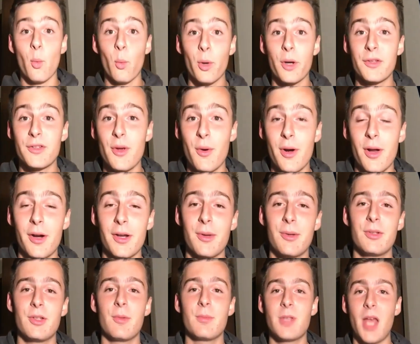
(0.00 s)
What is going on
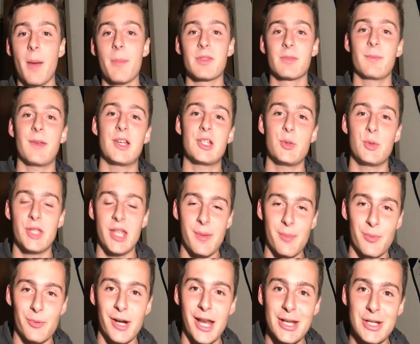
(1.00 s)
YouTube? Thomas coming at you with
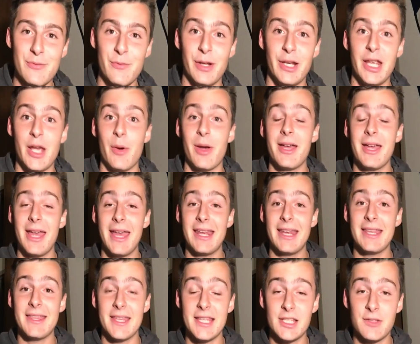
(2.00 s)
a brand new video.
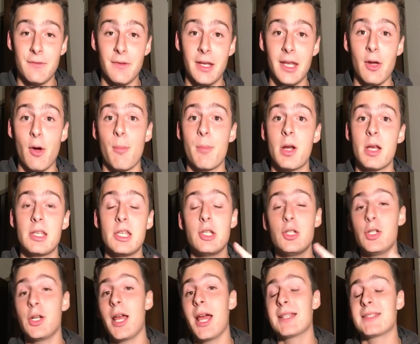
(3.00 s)
And in this video, I'm going to
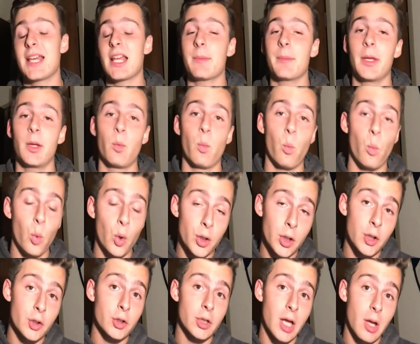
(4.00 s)
teach you guys how to make
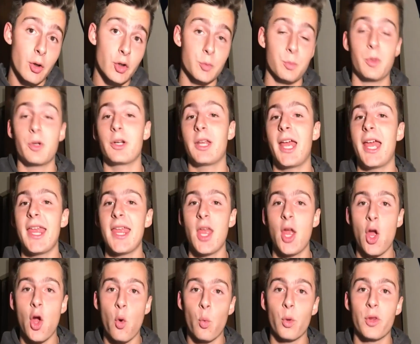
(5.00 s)
$100 per day
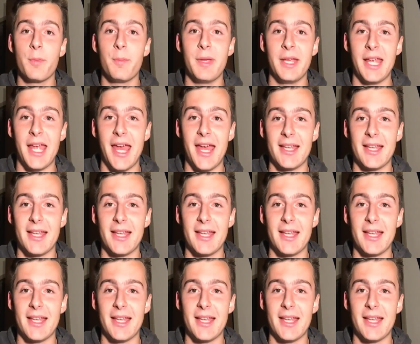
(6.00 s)
with Bing